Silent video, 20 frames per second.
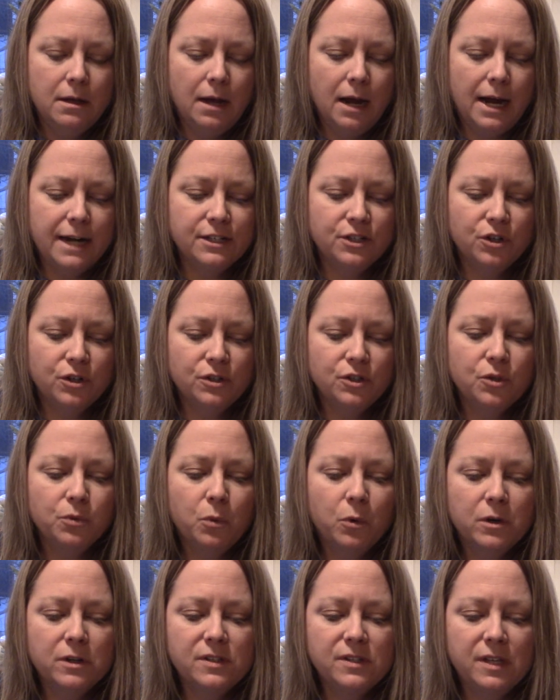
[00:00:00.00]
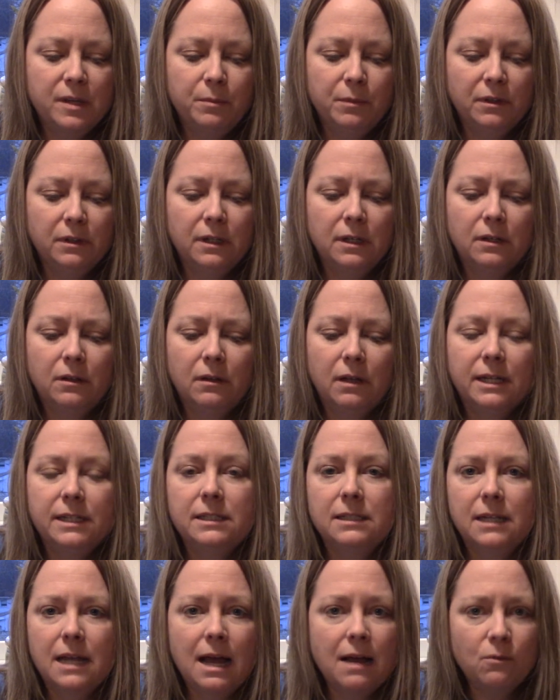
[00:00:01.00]
I turned towards him a little. I
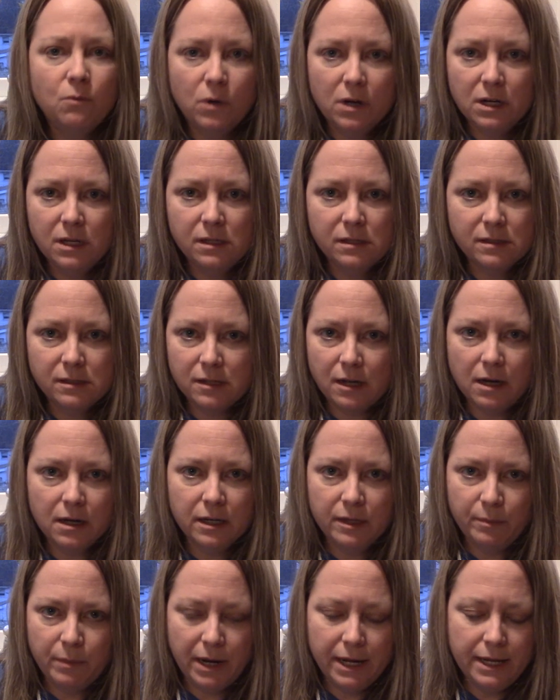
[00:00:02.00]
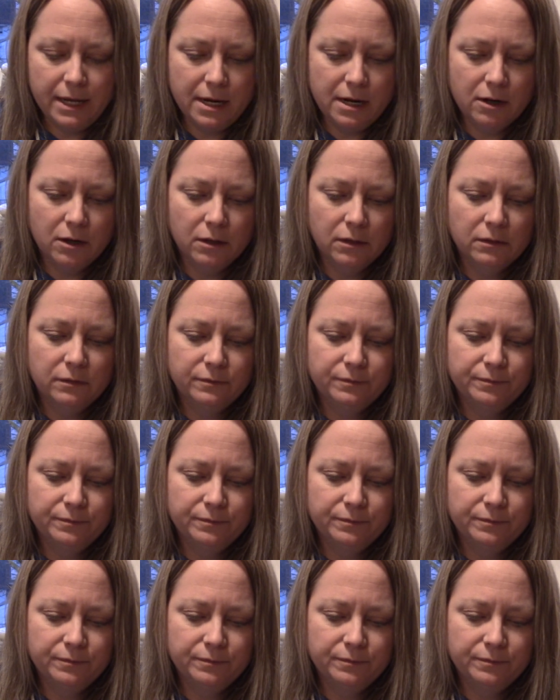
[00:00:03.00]
did not want his tongue in my ear.